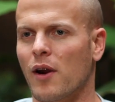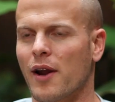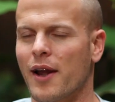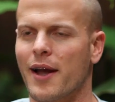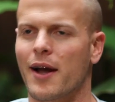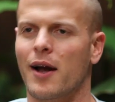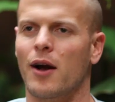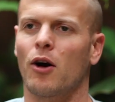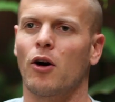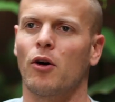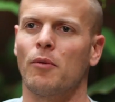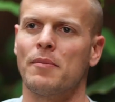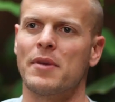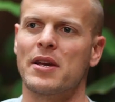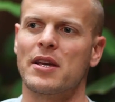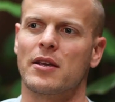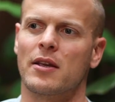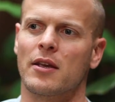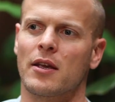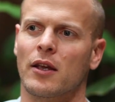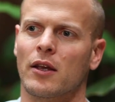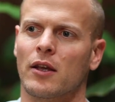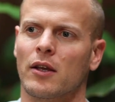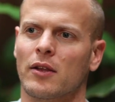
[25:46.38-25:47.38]
how
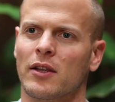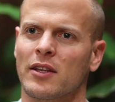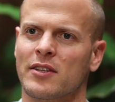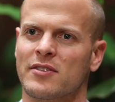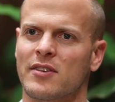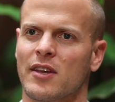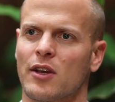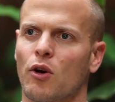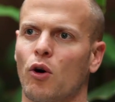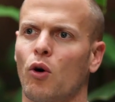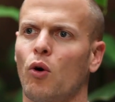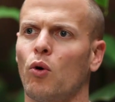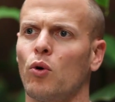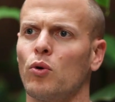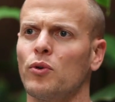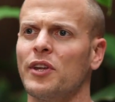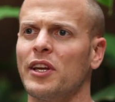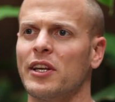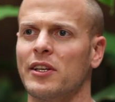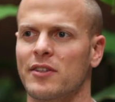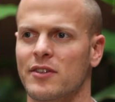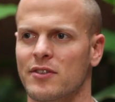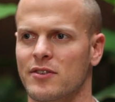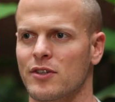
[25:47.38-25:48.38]
making, let's say,
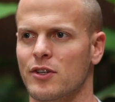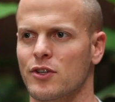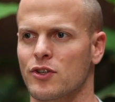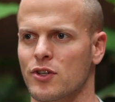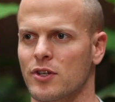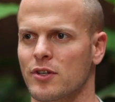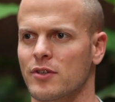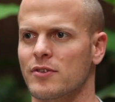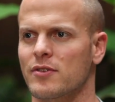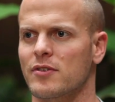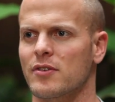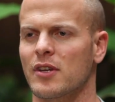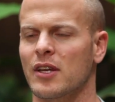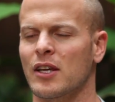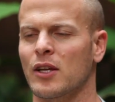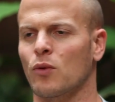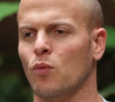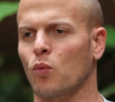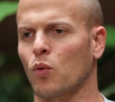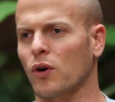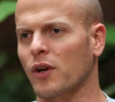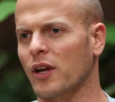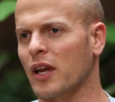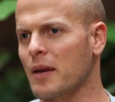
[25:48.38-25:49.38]
holding decisions
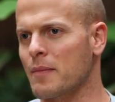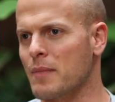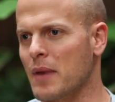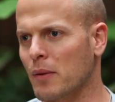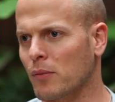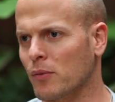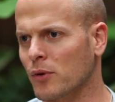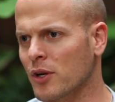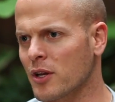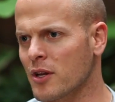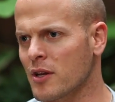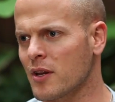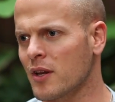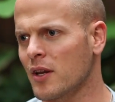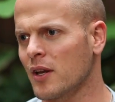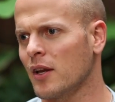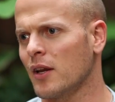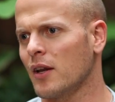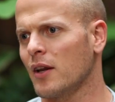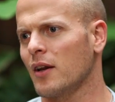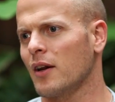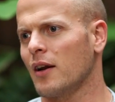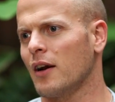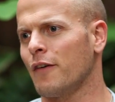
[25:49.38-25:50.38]
in working memory
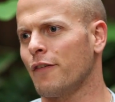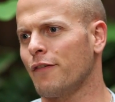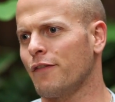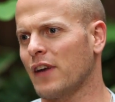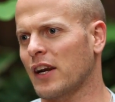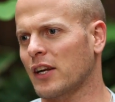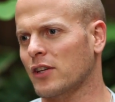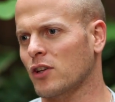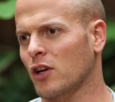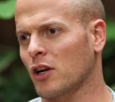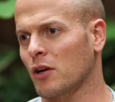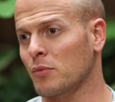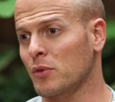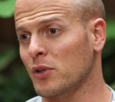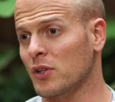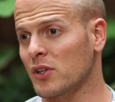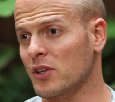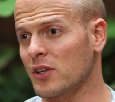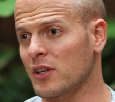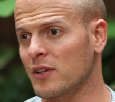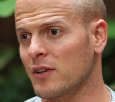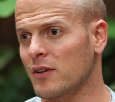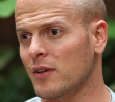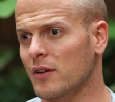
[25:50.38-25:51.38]
affect our
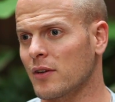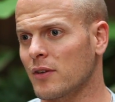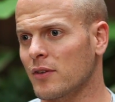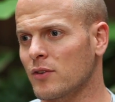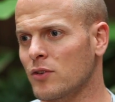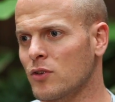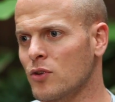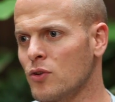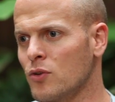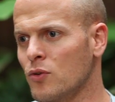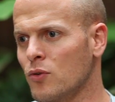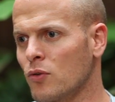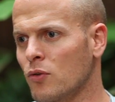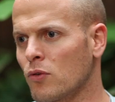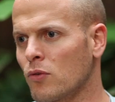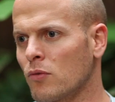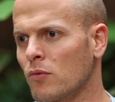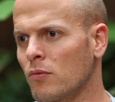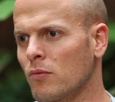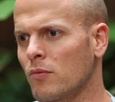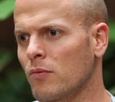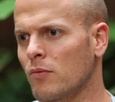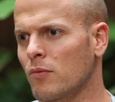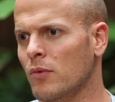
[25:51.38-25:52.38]
ability to
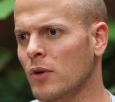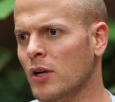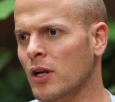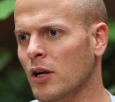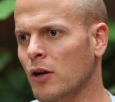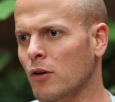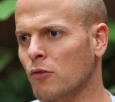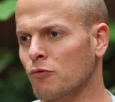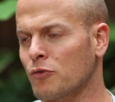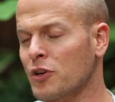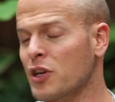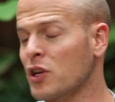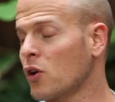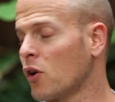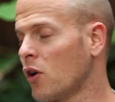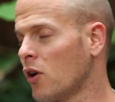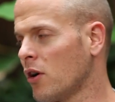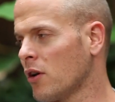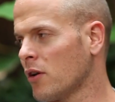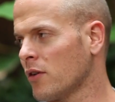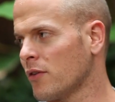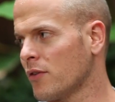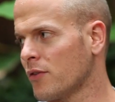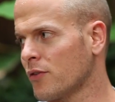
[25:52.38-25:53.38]

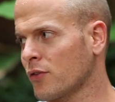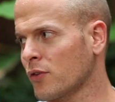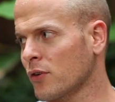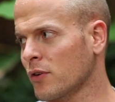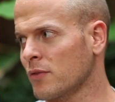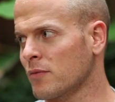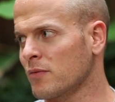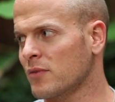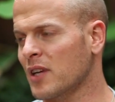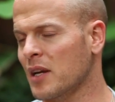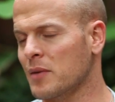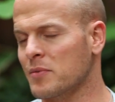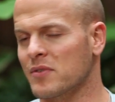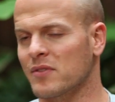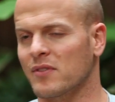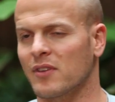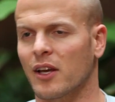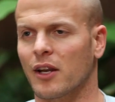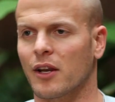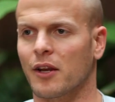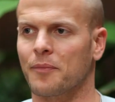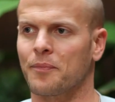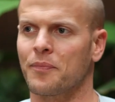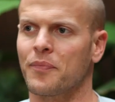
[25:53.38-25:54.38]
recall certain types of
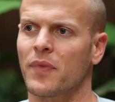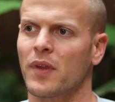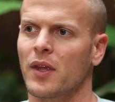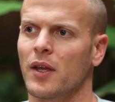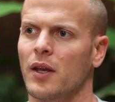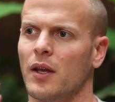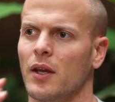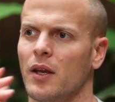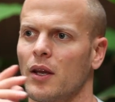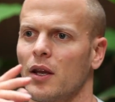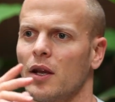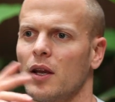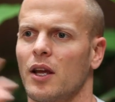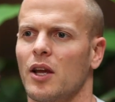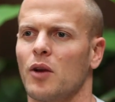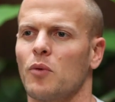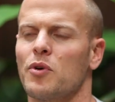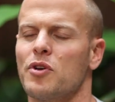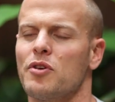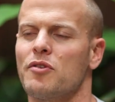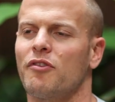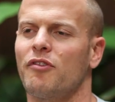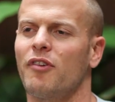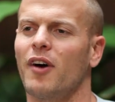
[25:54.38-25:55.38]
data. And
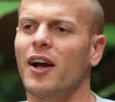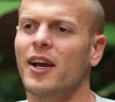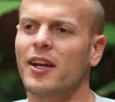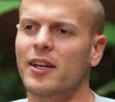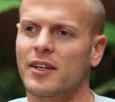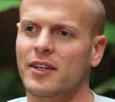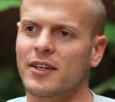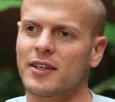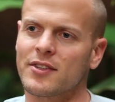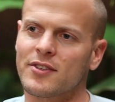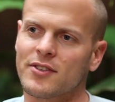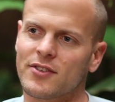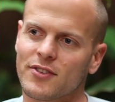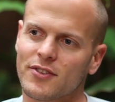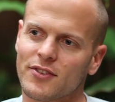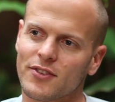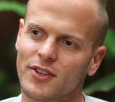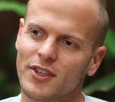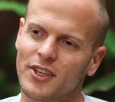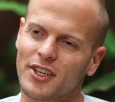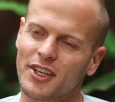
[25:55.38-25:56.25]
what you find is